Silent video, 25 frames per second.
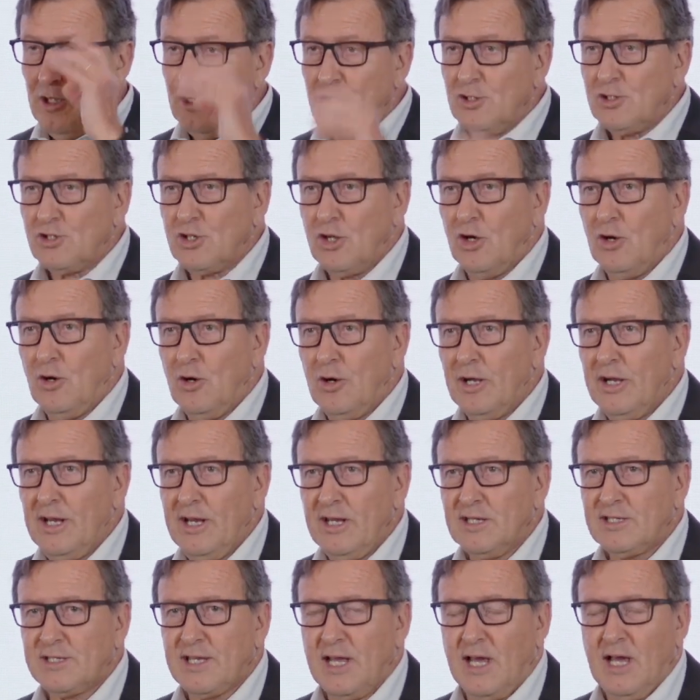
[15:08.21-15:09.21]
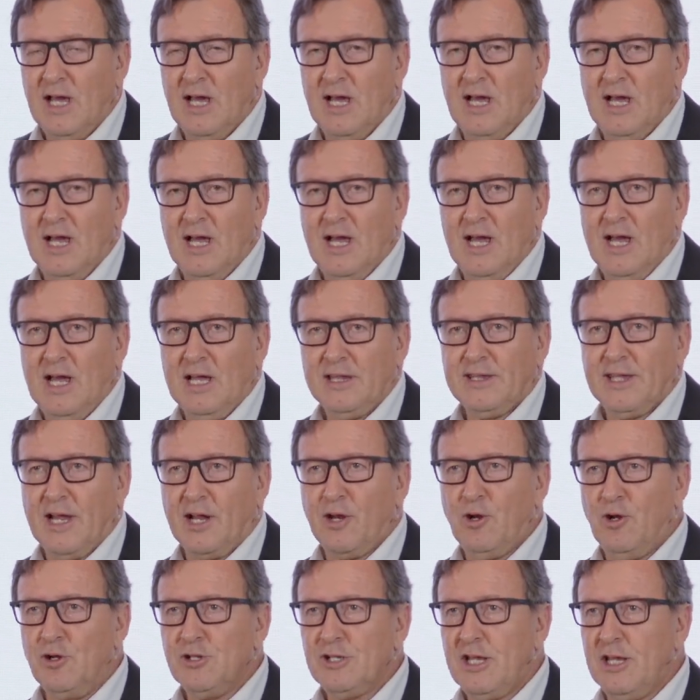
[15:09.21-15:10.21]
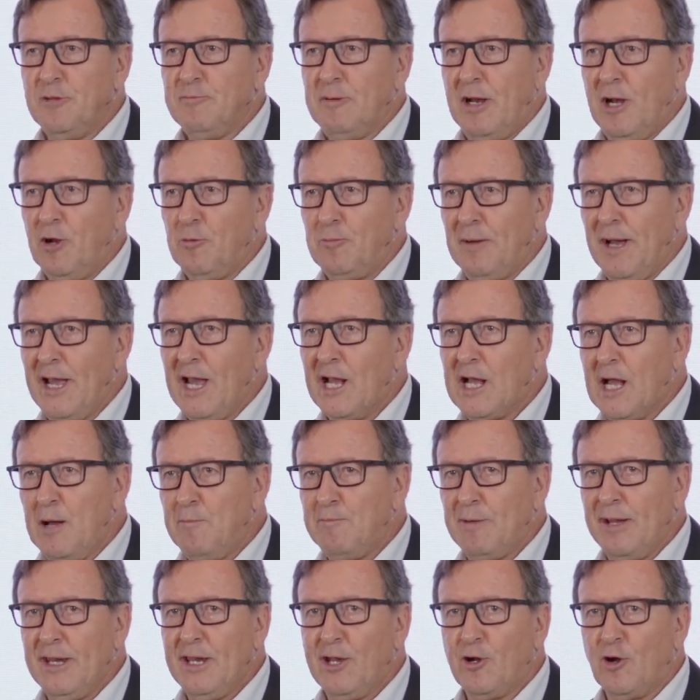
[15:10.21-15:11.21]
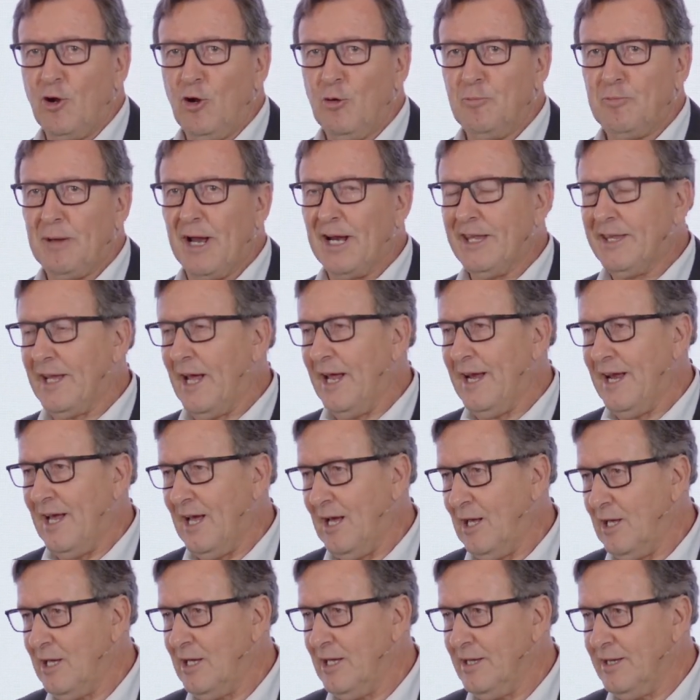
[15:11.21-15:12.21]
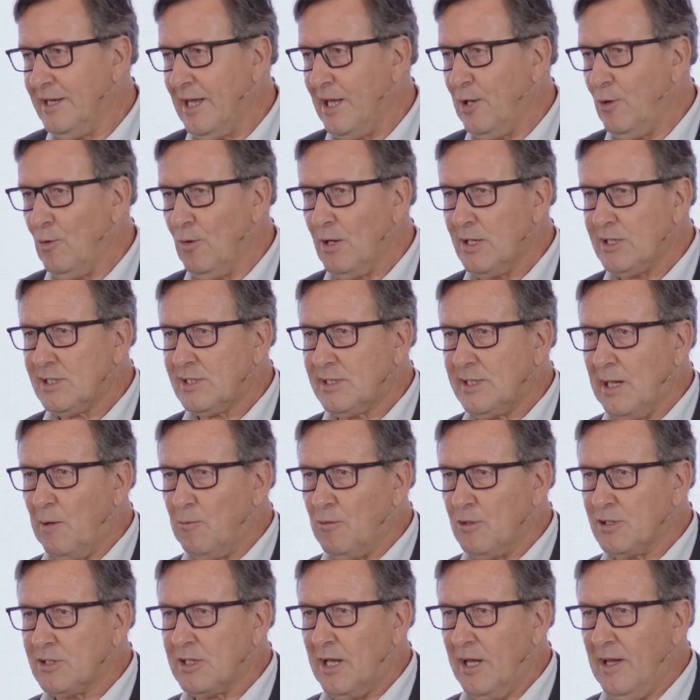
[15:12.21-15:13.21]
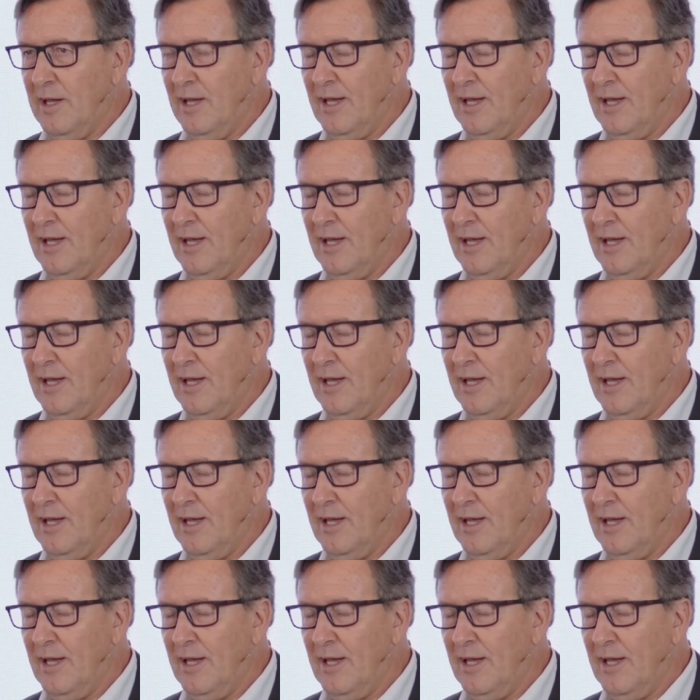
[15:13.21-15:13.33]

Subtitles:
So it's a technology developed by a company called Partana in the US that was